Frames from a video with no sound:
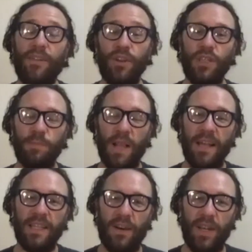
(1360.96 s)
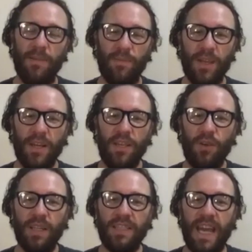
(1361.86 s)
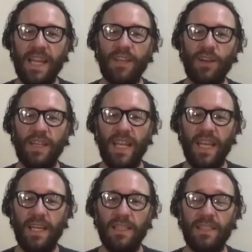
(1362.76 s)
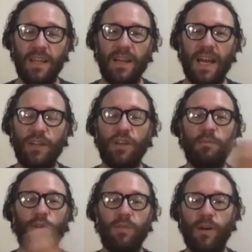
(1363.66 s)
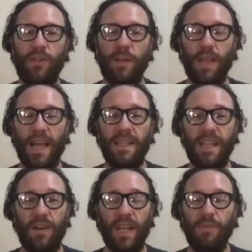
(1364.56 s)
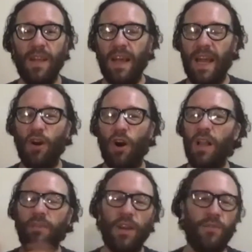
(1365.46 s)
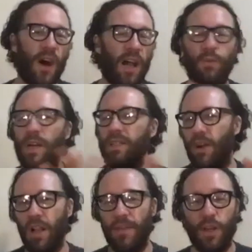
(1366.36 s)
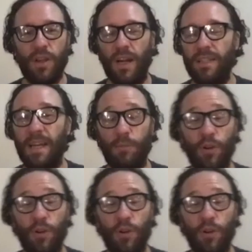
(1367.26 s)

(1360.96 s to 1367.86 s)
use Planetary, you can take your keys and you can move them over to Planetary, and all of your followers and all of your content move